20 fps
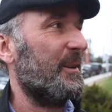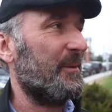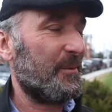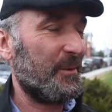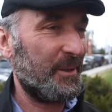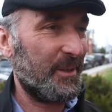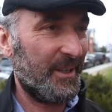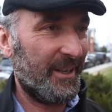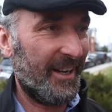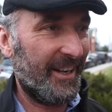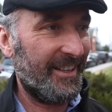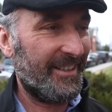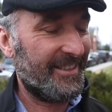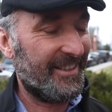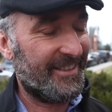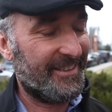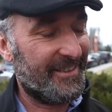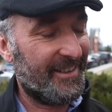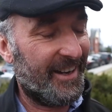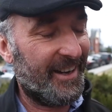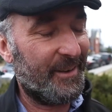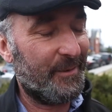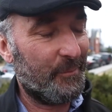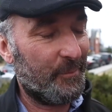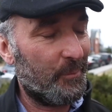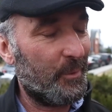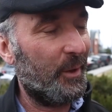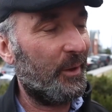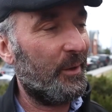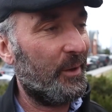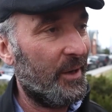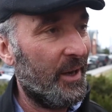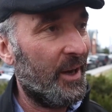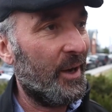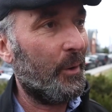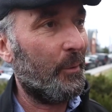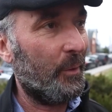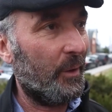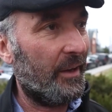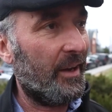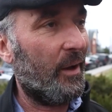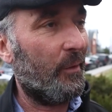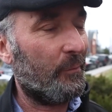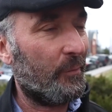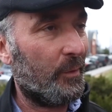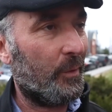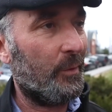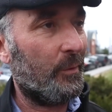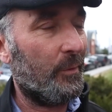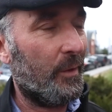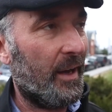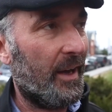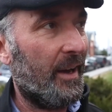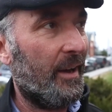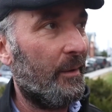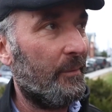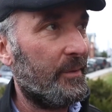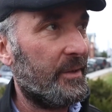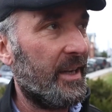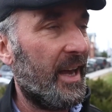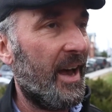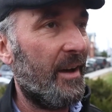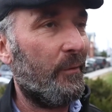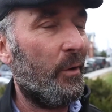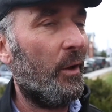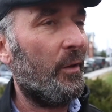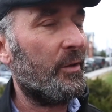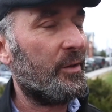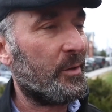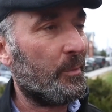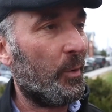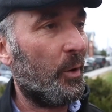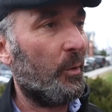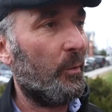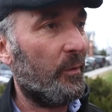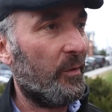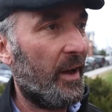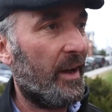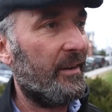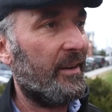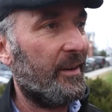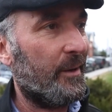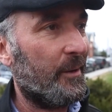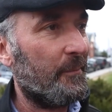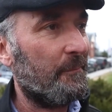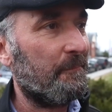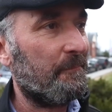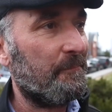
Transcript: in for tonight, and really, really helpful to have all the support we've had here.